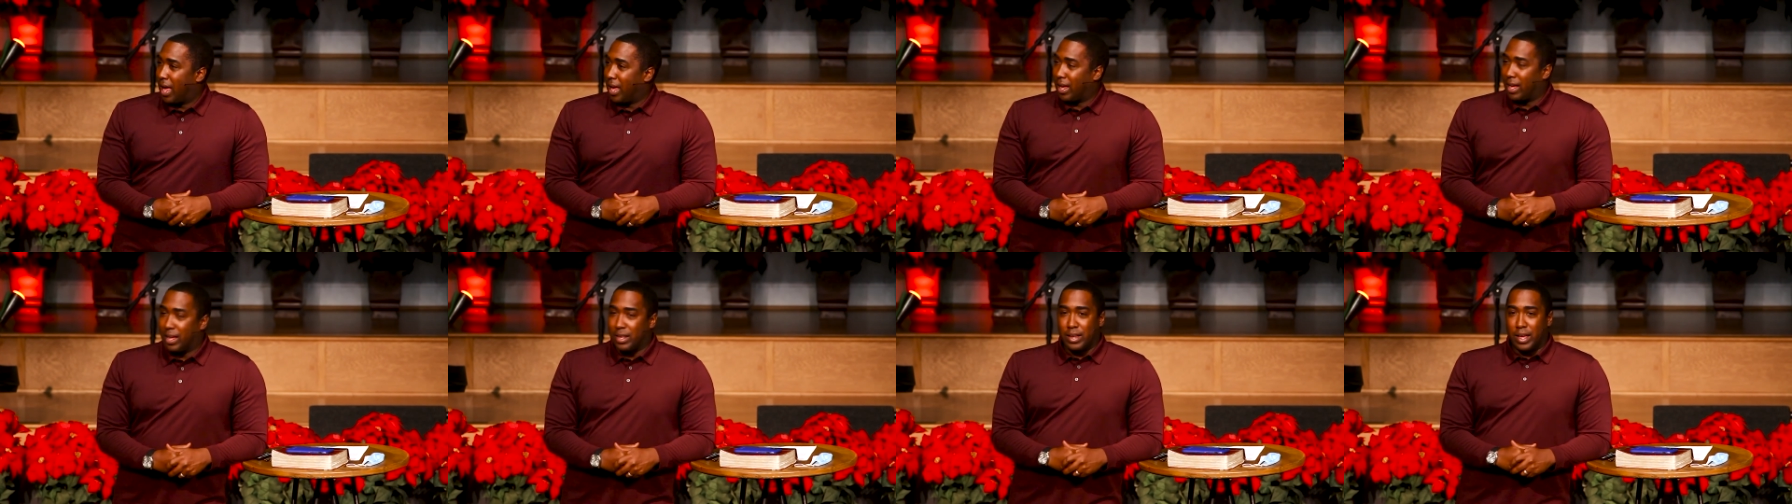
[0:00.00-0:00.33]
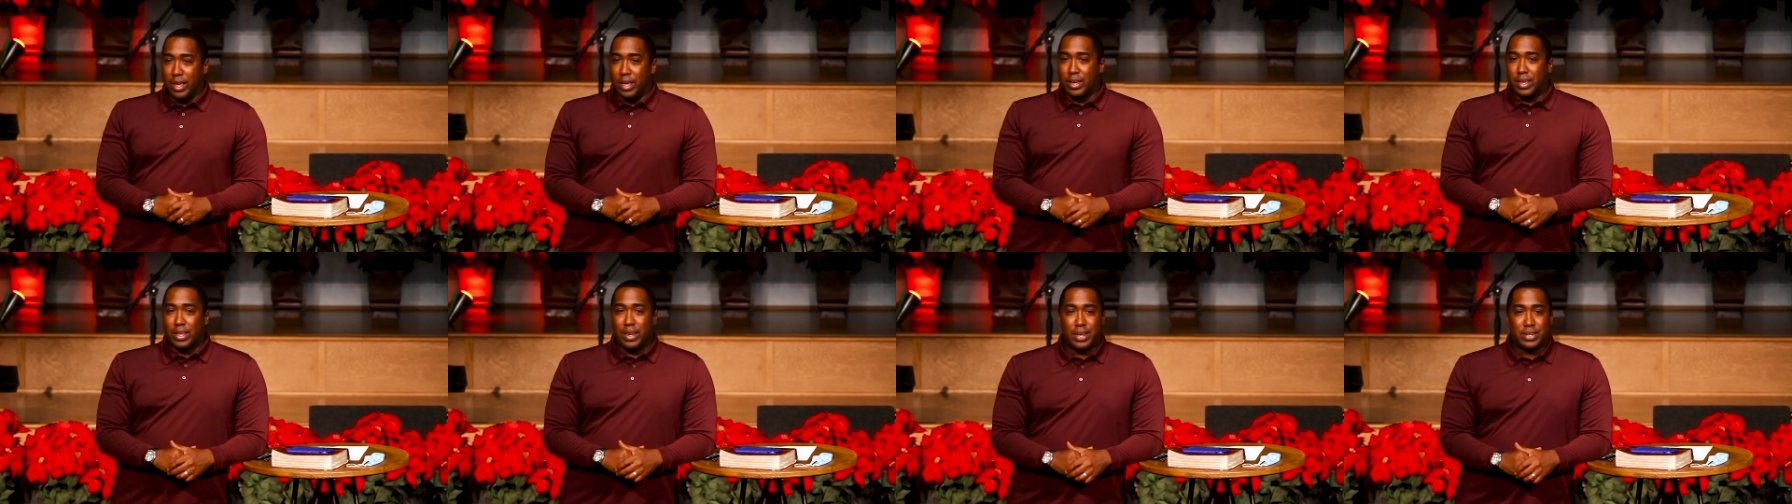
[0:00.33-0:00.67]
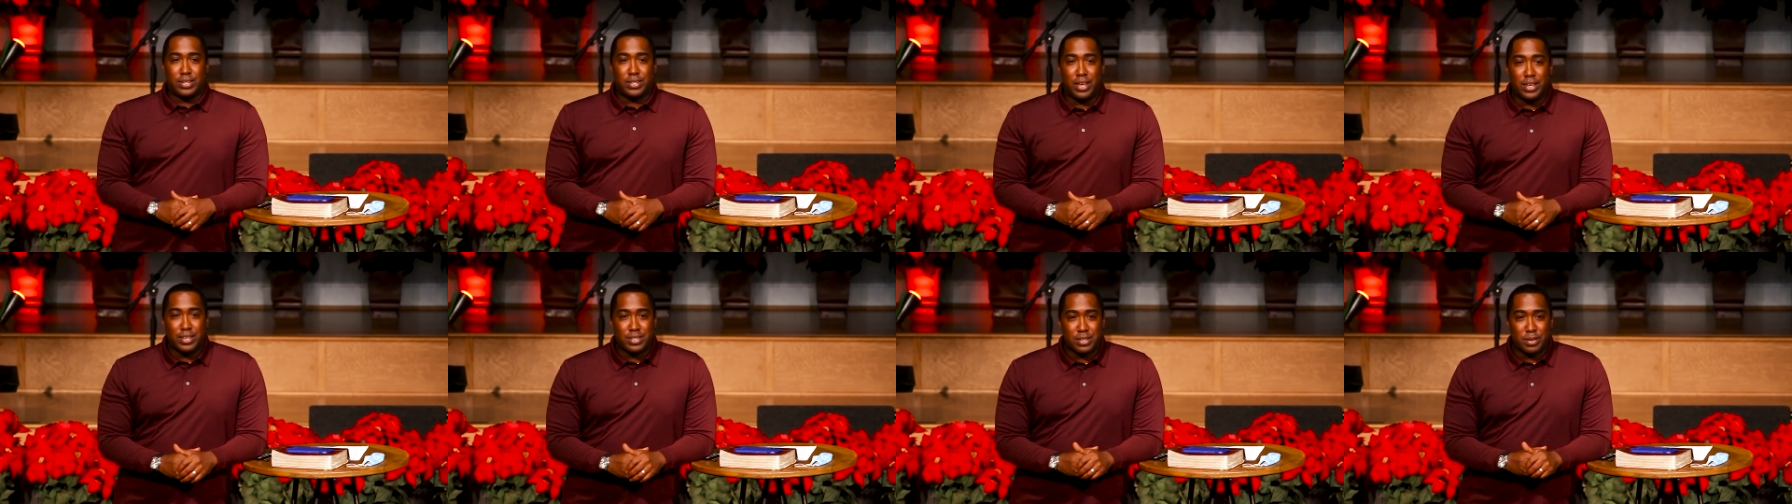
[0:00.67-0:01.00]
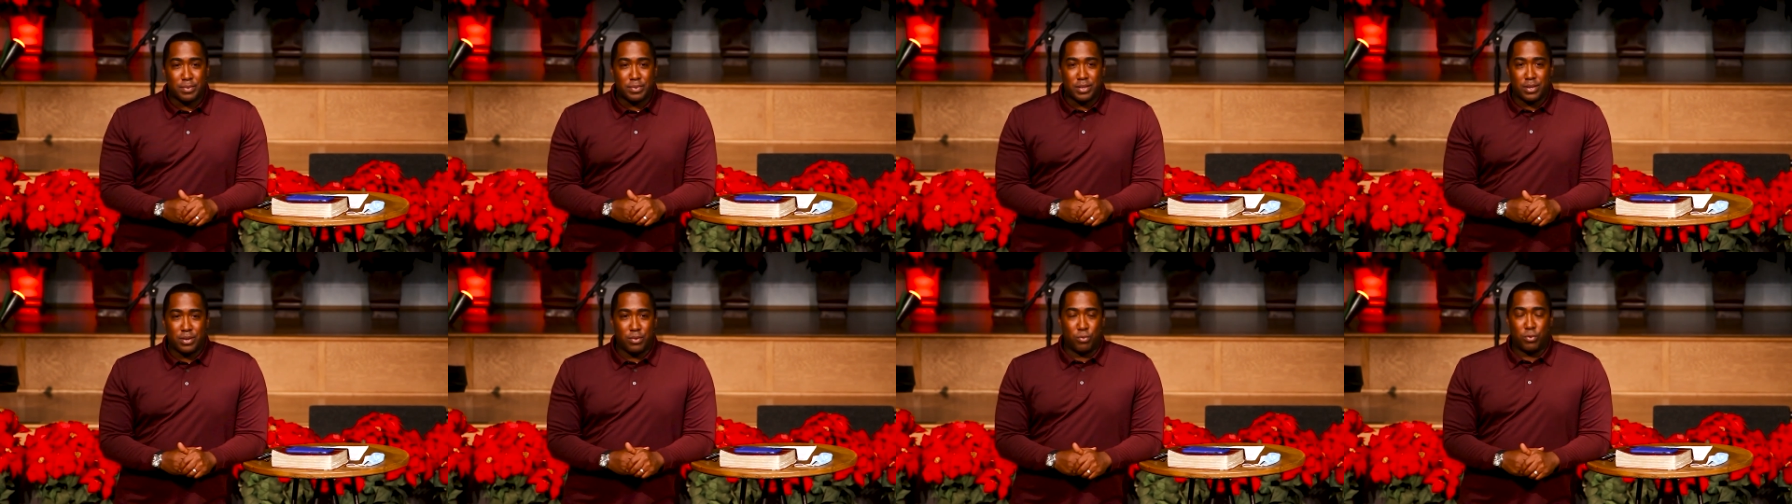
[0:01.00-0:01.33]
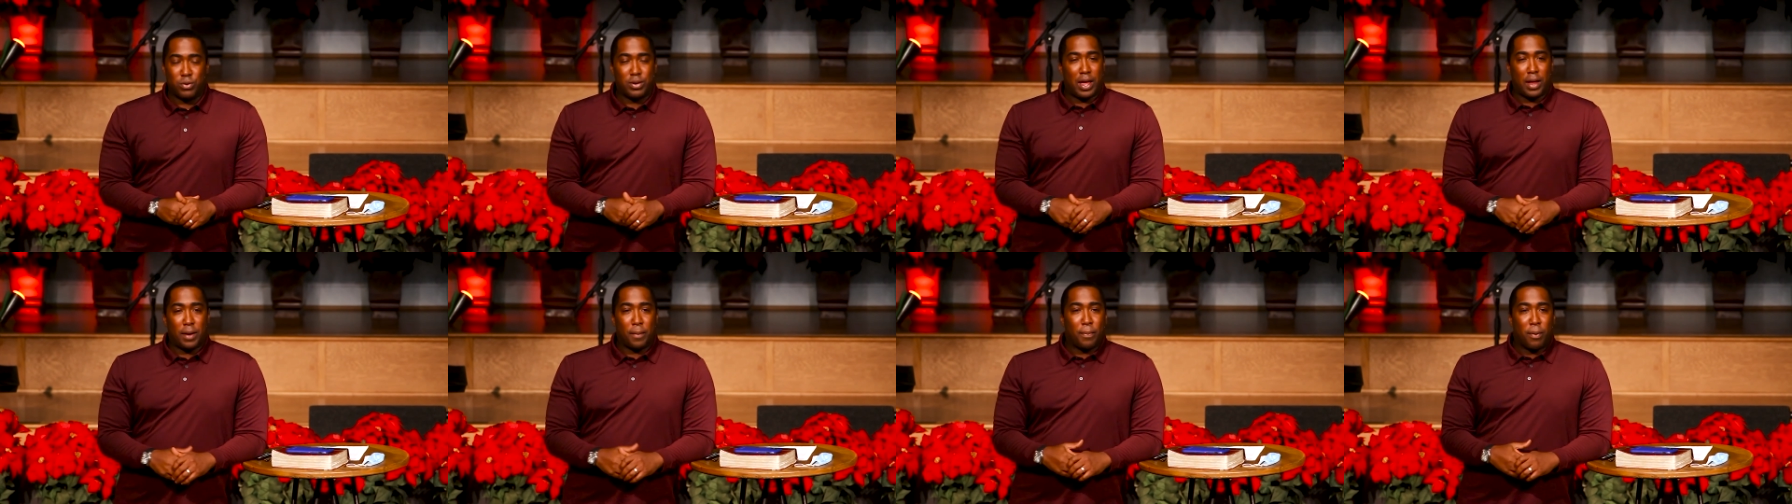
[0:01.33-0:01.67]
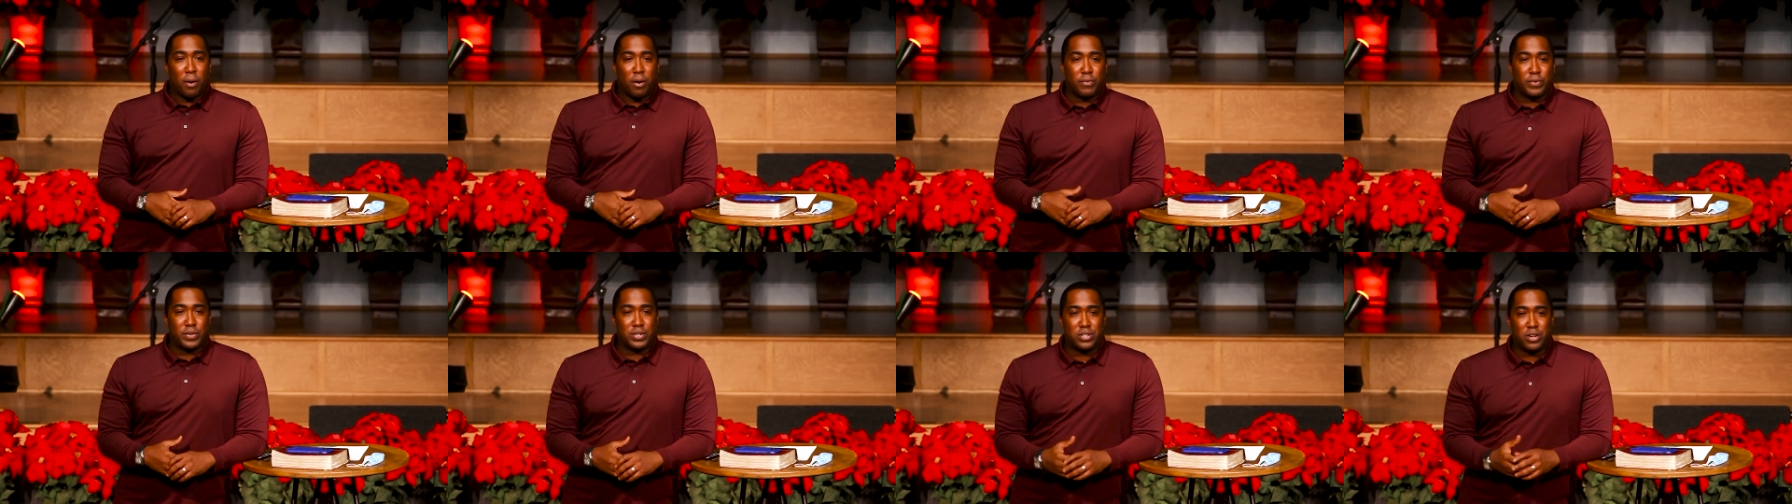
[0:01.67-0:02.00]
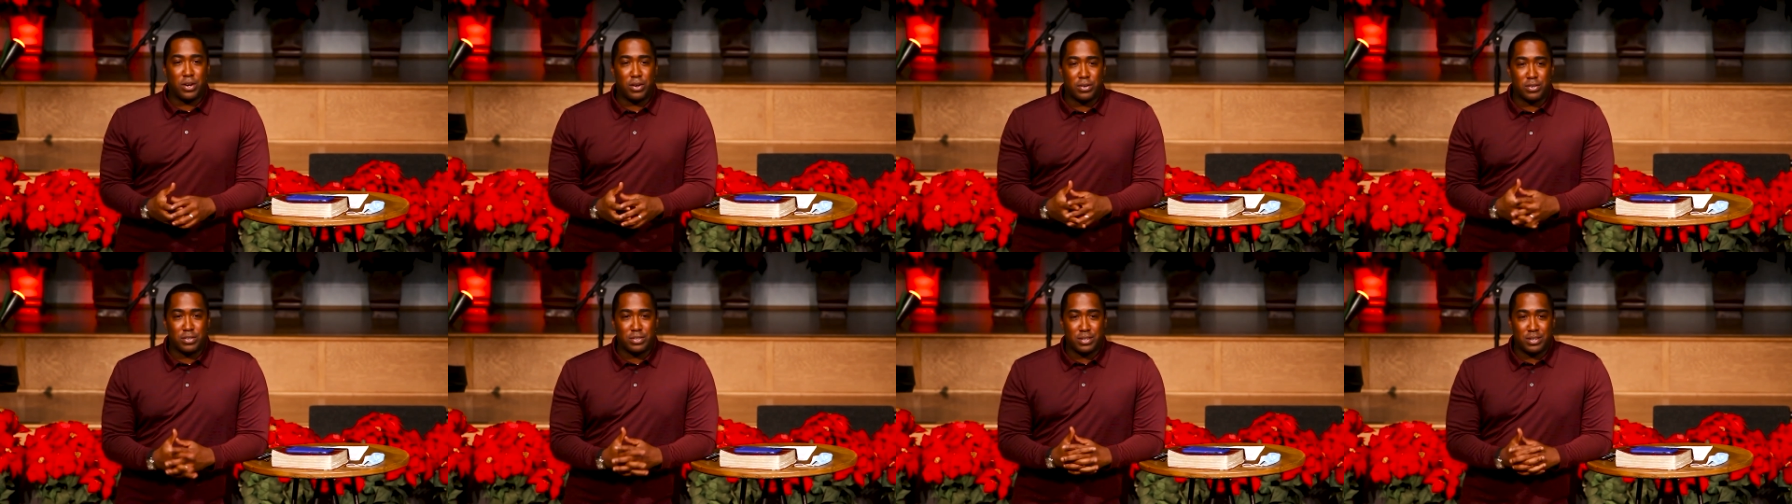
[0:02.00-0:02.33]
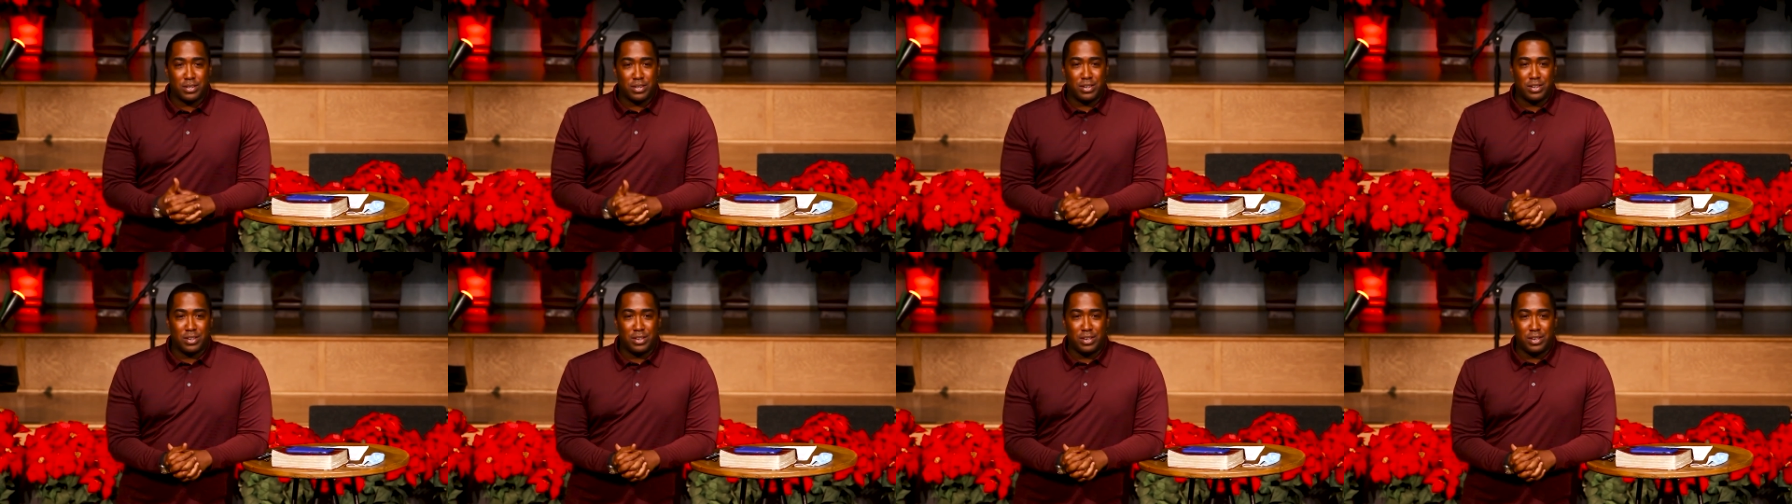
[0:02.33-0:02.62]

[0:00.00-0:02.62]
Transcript: And, and can I tell you something? We're not a perfect church.